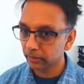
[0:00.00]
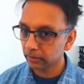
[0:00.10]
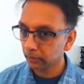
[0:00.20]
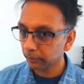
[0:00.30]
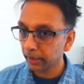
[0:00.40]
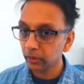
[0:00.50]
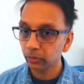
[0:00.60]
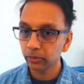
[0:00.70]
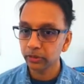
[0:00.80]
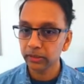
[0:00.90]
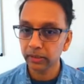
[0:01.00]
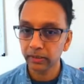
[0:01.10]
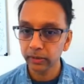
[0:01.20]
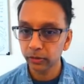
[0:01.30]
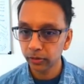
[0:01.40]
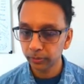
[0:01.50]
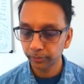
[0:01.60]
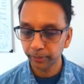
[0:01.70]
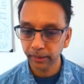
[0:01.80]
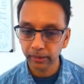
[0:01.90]
It doesn't make too much sense to
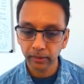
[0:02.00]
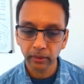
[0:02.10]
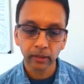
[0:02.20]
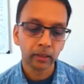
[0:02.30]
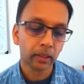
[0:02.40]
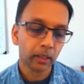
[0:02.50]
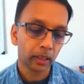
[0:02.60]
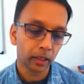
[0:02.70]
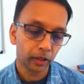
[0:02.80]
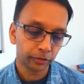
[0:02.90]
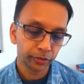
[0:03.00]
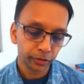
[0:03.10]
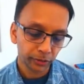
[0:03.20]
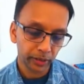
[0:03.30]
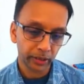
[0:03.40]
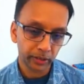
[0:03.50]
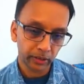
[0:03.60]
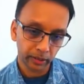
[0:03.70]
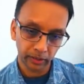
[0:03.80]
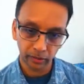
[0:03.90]
speak of
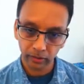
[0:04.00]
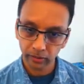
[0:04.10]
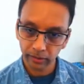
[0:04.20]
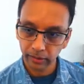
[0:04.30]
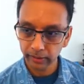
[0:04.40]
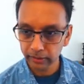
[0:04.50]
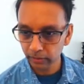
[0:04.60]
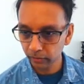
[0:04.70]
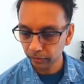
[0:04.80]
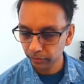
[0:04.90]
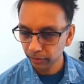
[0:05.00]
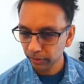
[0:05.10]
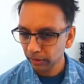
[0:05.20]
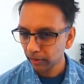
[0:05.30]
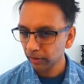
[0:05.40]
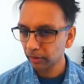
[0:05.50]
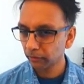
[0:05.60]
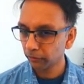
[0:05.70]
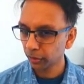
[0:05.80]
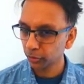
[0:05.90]
2D in the context of
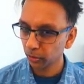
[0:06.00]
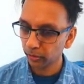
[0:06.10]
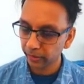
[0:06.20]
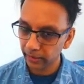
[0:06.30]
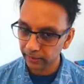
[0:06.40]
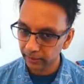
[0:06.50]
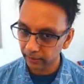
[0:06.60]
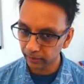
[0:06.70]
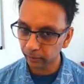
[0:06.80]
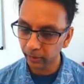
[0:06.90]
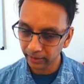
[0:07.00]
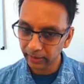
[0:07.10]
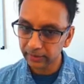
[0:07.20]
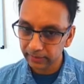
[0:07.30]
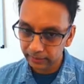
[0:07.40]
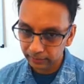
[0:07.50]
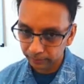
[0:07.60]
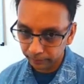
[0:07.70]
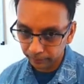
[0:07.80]
virtual reality. Well, that's,